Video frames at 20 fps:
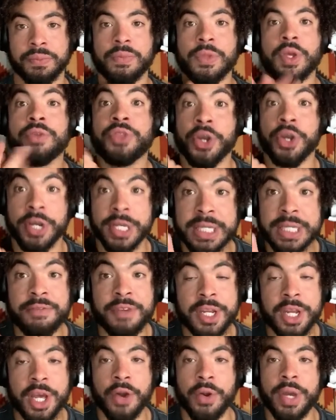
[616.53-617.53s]
There is a
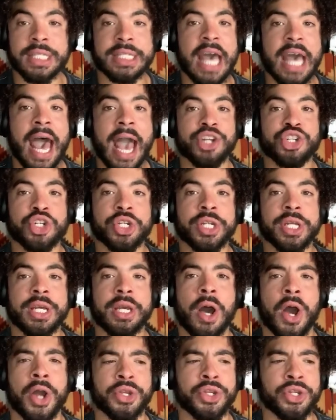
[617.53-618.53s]
video. It's actually
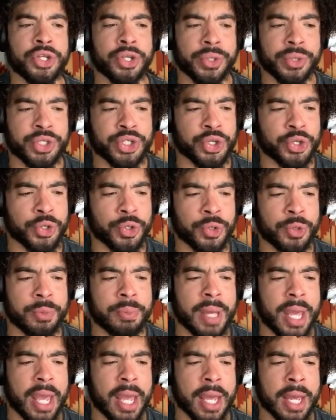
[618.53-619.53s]
on YouTube,
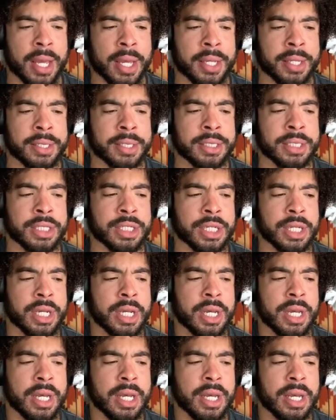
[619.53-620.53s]
and
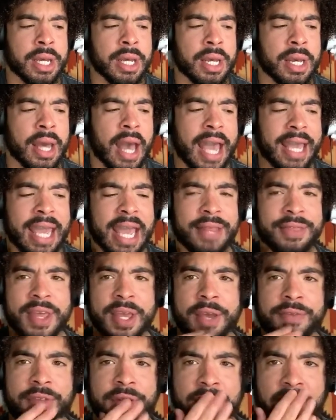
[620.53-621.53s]
I can't think
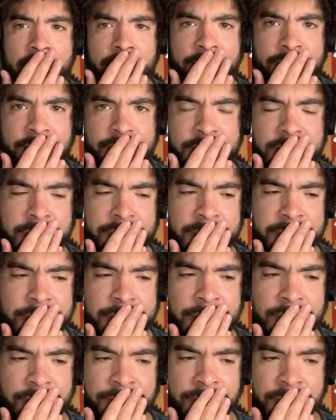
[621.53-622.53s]
of the name of it
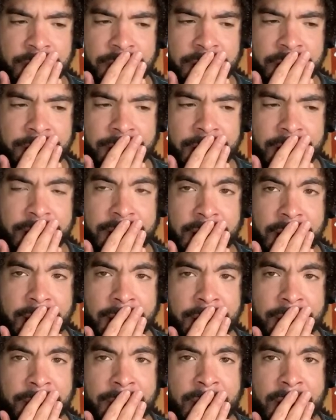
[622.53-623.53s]
specifically right
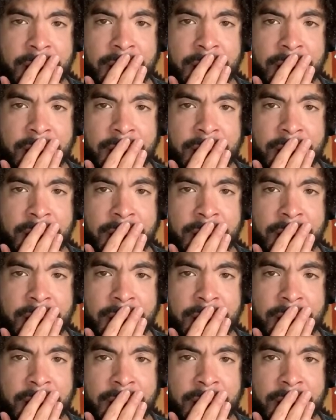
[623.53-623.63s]
now.